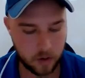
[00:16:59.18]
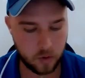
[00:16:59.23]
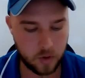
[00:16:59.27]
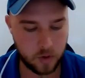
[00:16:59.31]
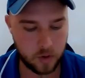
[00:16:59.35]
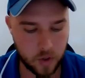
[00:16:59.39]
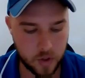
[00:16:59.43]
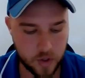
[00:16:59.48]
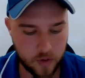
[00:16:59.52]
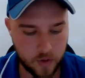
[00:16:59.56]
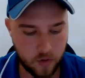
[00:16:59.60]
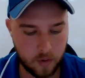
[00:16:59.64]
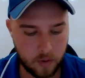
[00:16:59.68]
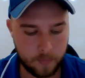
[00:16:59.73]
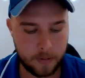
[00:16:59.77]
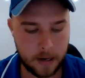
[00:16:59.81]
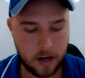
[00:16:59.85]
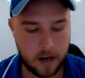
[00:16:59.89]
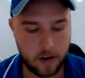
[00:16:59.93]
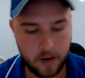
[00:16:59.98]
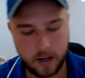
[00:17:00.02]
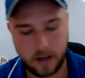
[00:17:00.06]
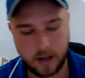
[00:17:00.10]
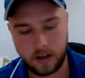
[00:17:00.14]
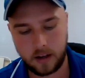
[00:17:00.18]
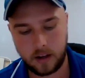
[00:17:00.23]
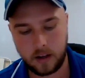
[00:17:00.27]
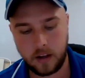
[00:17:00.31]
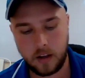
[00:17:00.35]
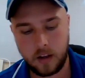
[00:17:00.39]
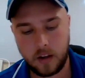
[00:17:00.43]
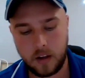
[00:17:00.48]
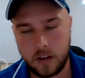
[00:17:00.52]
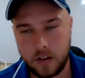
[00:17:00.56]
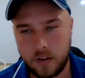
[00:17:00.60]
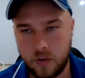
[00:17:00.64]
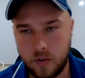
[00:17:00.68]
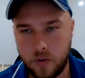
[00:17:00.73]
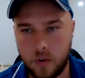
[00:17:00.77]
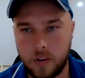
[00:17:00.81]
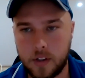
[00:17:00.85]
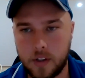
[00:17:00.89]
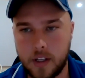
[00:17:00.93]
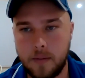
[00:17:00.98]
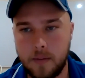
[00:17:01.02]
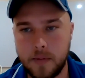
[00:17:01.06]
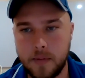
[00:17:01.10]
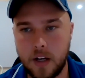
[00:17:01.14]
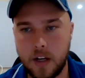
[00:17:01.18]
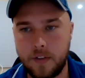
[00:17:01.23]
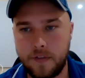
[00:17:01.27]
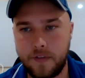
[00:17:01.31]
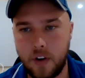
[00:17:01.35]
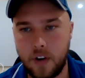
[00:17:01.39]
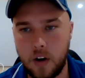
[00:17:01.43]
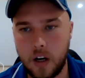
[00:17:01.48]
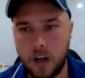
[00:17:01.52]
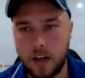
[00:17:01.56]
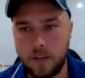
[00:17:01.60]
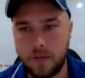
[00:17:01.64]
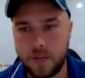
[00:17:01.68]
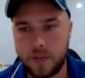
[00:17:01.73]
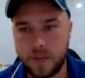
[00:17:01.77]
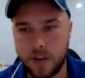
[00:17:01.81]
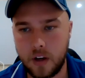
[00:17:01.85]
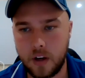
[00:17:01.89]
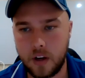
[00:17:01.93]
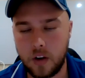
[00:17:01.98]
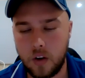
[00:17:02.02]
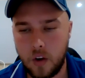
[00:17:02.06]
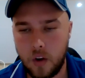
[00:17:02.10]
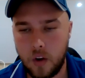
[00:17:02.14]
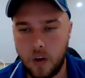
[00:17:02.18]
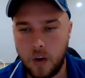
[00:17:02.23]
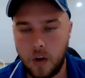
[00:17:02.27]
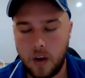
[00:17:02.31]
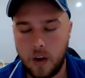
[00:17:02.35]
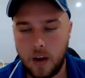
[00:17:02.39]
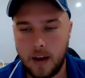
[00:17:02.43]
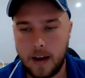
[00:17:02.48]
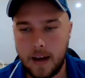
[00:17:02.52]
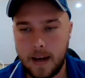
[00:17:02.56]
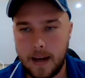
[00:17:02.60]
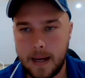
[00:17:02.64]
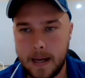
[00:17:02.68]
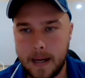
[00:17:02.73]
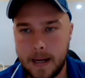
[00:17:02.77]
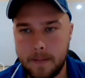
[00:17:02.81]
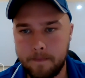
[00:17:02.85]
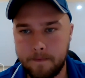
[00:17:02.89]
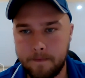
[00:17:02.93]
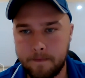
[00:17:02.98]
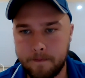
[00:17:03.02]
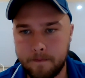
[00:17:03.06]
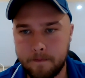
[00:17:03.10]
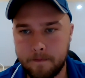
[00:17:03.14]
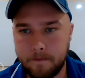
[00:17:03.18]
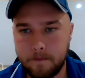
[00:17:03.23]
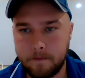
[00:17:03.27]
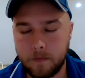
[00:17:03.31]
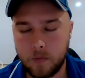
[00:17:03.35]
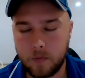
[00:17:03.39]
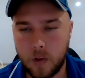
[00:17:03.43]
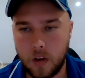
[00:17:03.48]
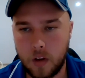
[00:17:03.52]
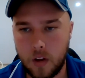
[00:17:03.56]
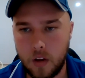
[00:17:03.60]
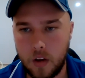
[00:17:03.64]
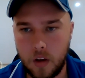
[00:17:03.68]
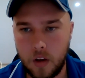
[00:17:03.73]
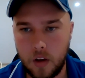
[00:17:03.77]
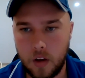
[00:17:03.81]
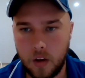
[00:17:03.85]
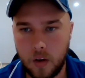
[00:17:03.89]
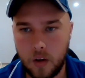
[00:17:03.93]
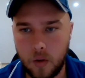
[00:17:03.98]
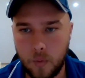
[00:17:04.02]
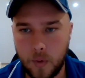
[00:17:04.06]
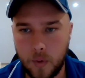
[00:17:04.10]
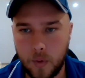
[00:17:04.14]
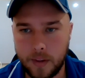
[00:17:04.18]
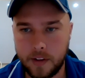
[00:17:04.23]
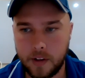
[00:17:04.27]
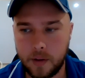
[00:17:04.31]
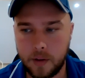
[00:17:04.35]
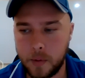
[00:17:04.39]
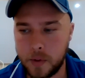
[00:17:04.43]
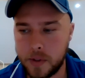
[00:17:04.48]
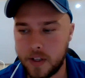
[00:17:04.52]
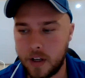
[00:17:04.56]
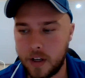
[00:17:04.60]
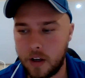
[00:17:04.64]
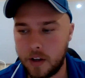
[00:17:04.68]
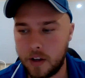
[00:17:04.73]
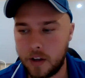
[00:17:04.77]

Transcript: good use of her barrier. She comes out of 5. So one thing also, I